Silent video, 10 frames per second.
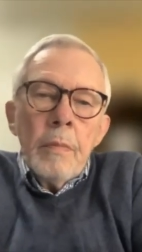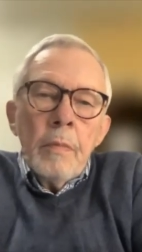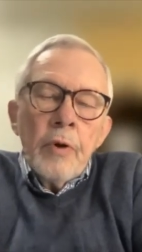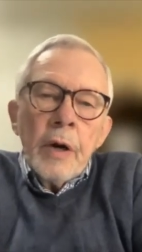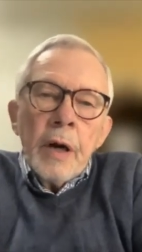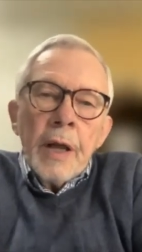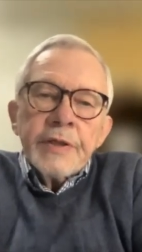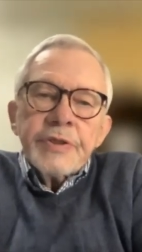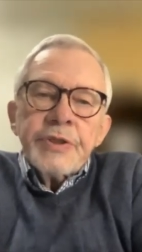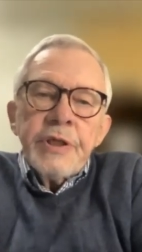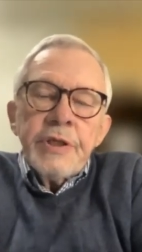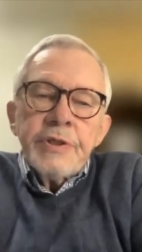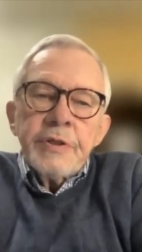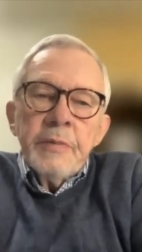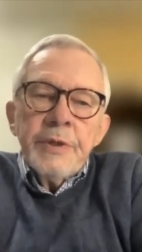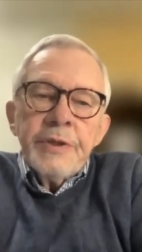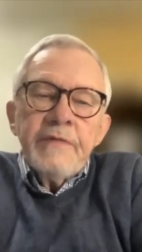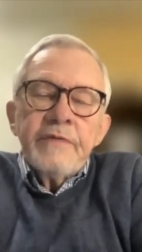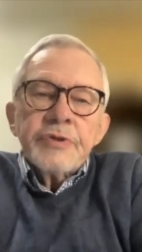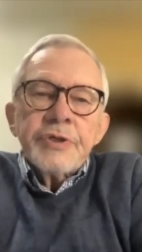really like a siege, a
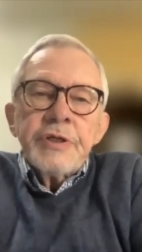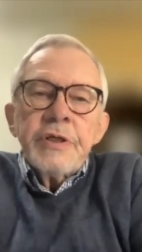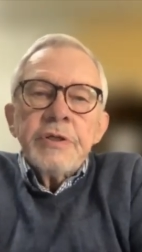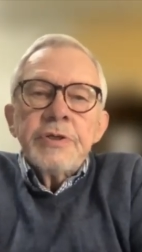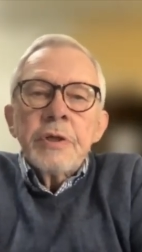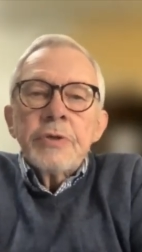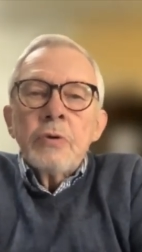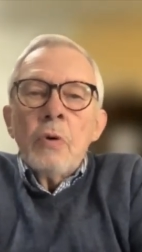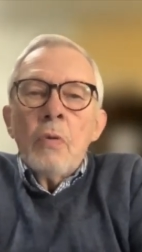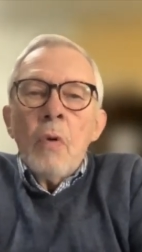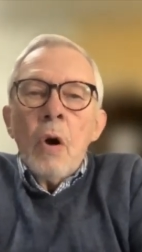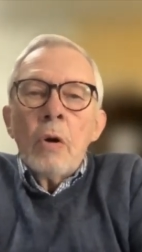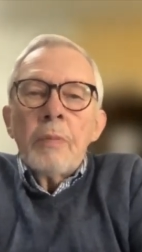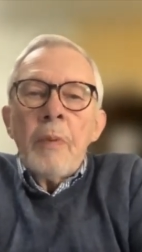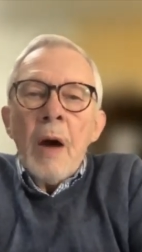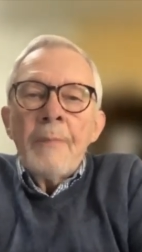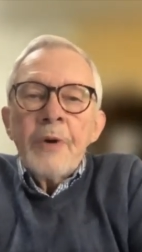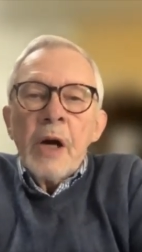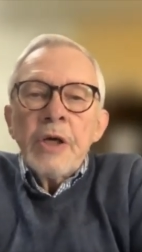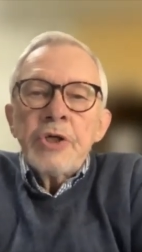medieval siege, to a walled
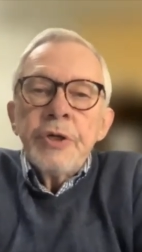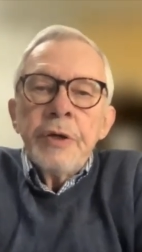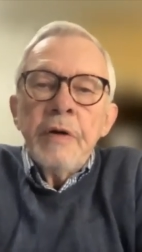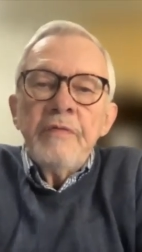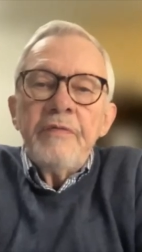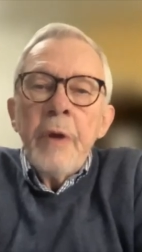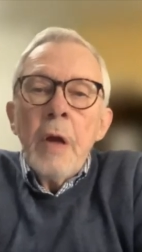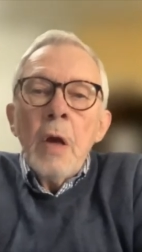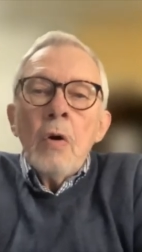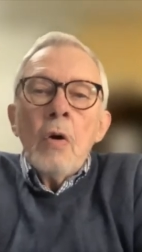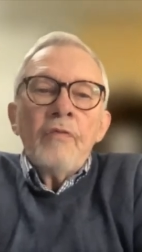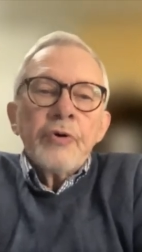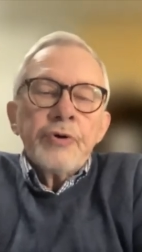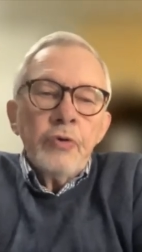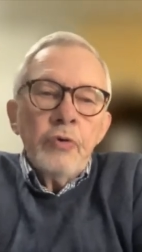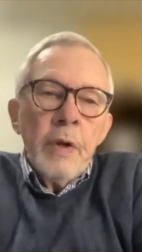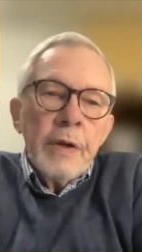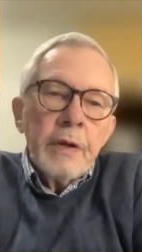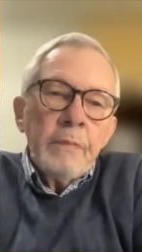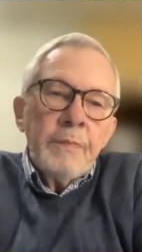population of over 2
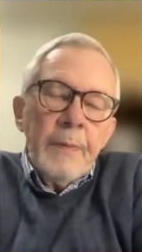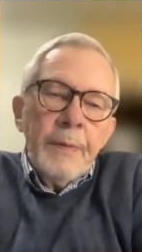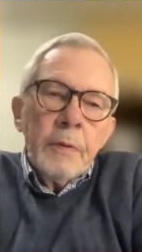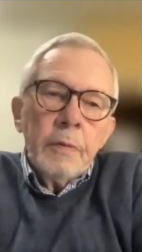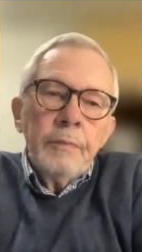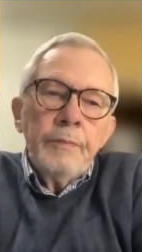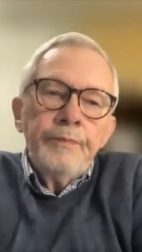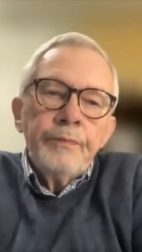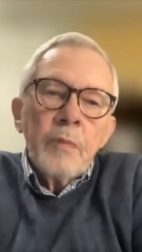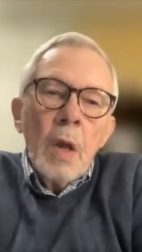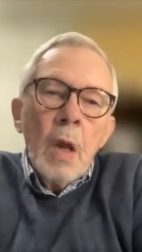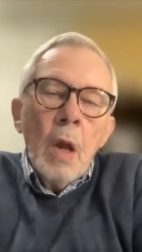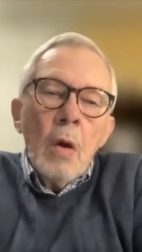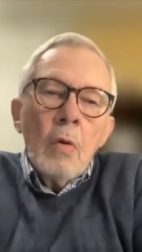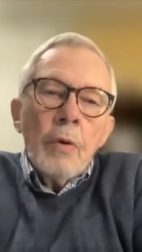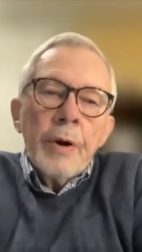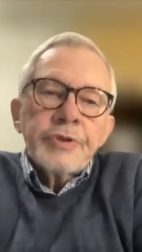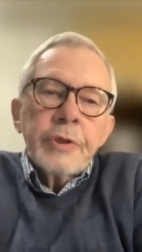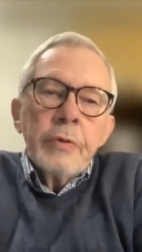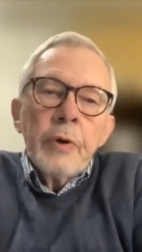million people. What
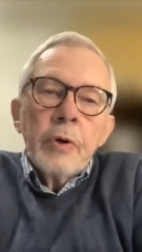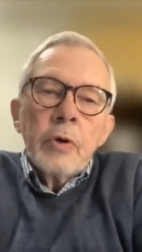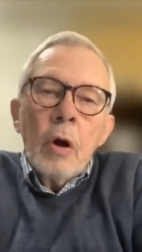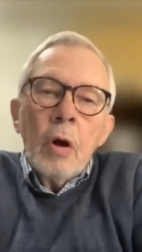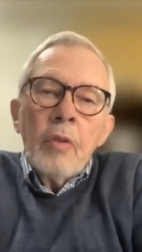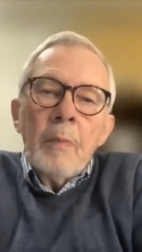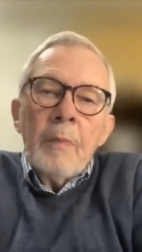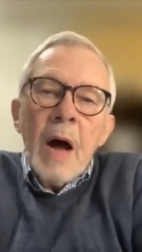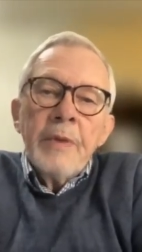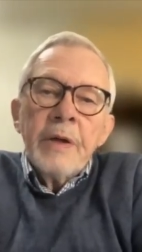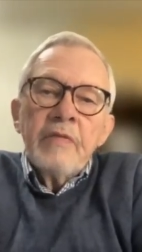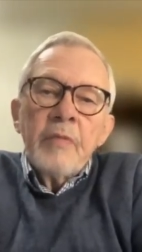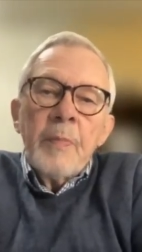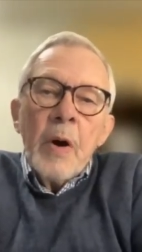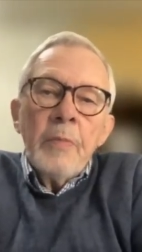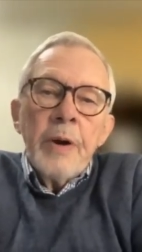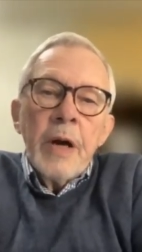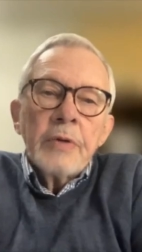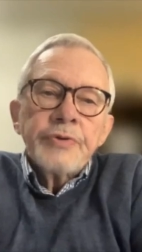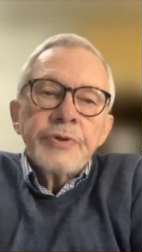else can one call the bombing of apartment
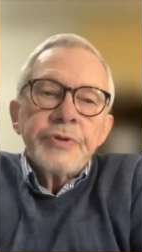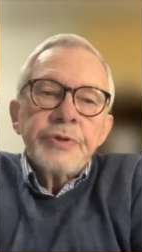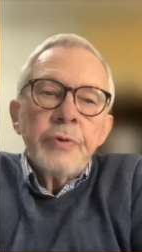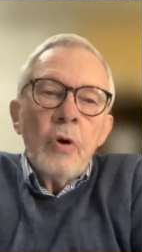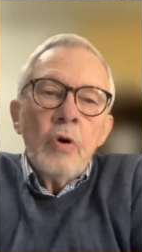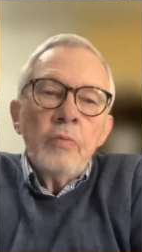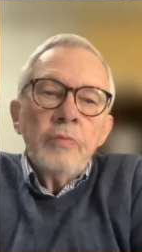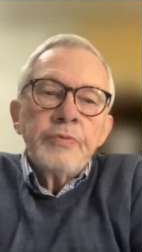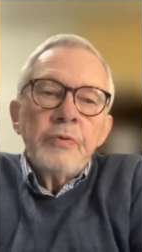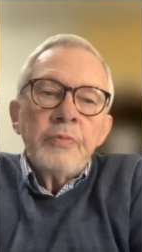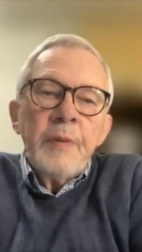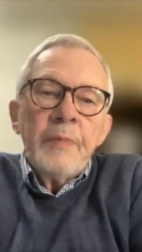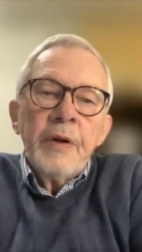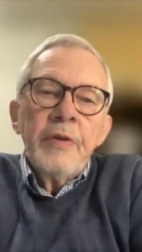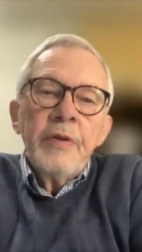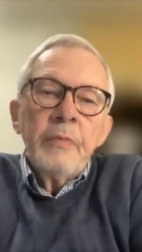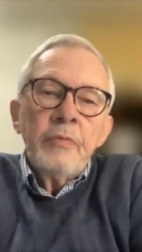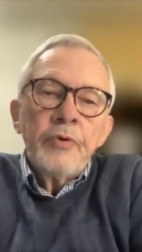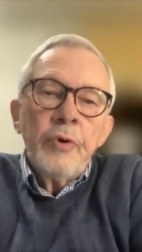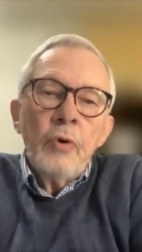houses and homes with people in them
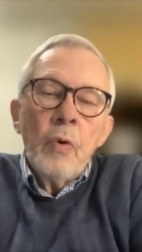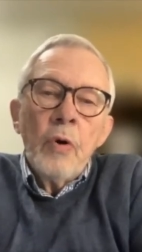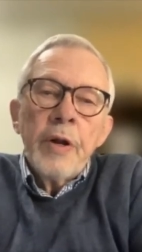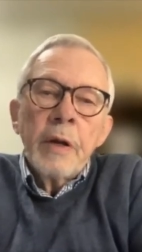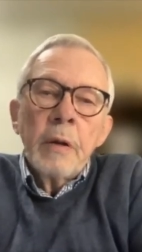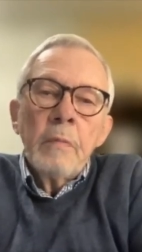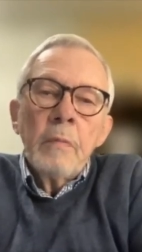with no warning?